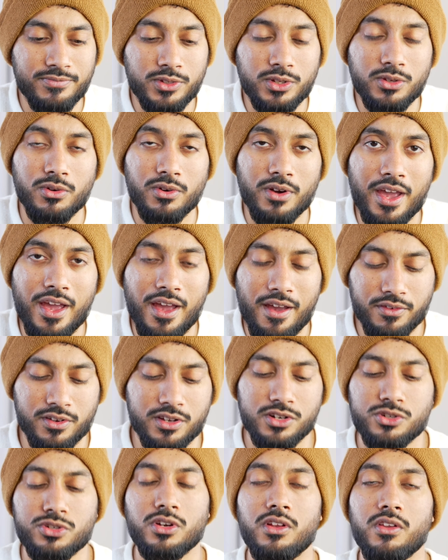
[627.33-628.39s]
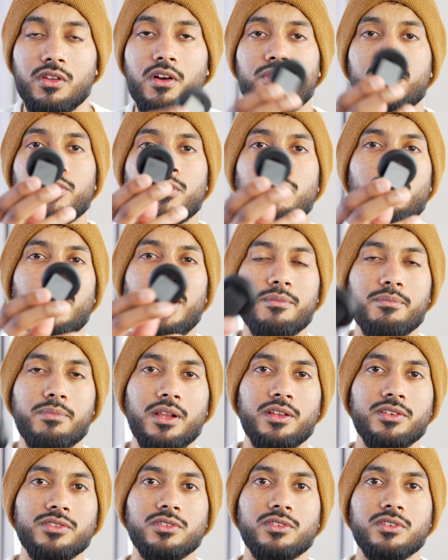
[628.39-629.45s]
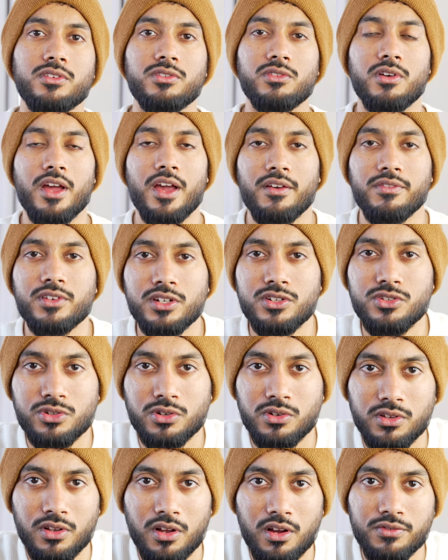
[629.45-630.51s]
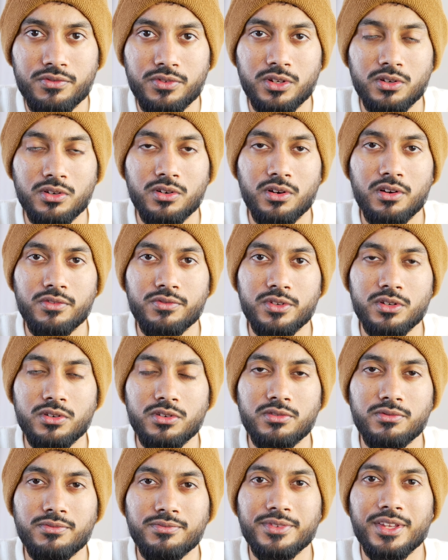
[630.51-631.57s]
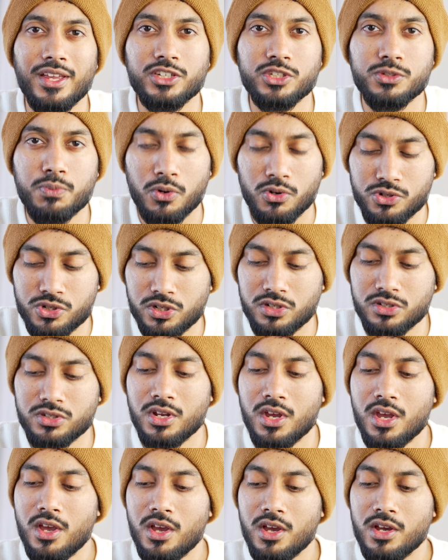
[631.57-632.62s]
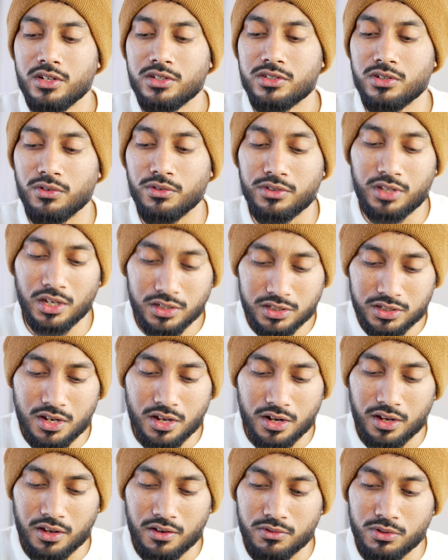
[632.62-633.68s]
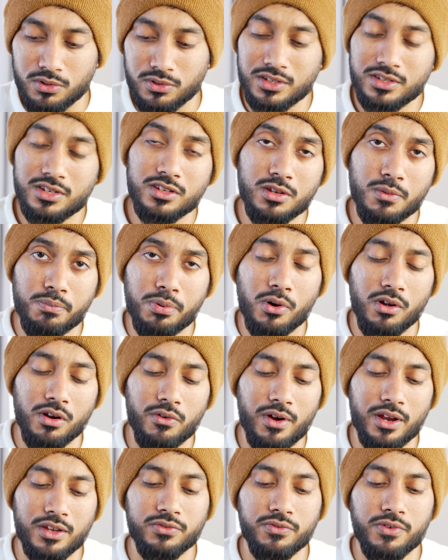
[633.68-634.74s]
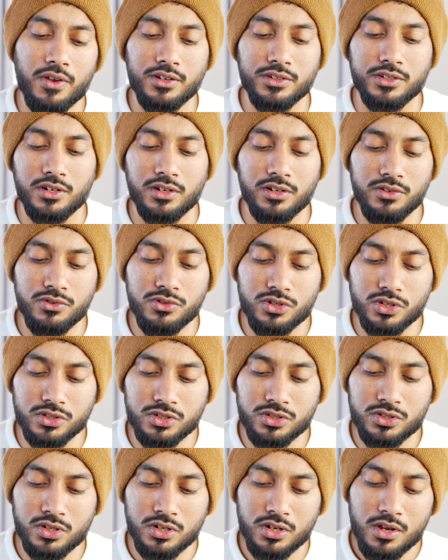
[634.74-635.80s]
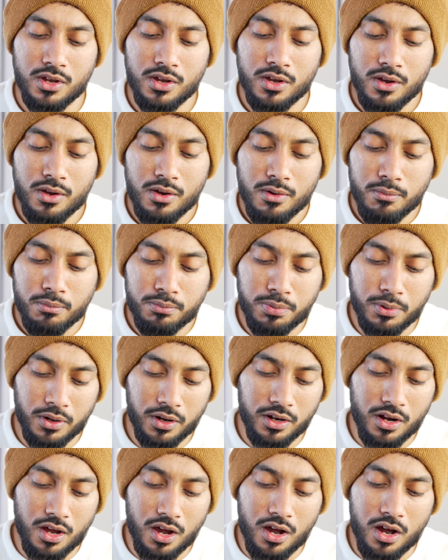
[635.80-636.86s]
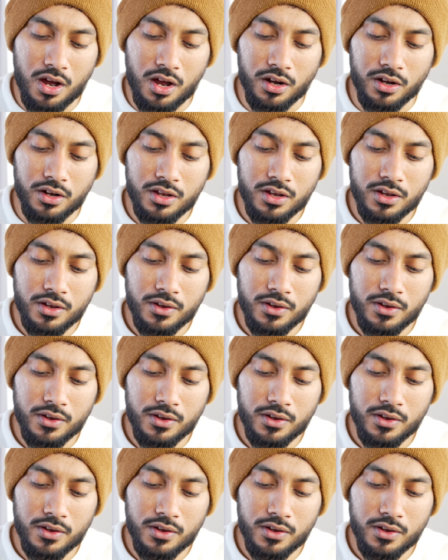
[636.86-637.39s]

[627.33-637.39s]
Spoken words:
don't have control of your white balance, or you don't have control of your exposures. So this is gonna give you. This is a polarized filter. You just put it on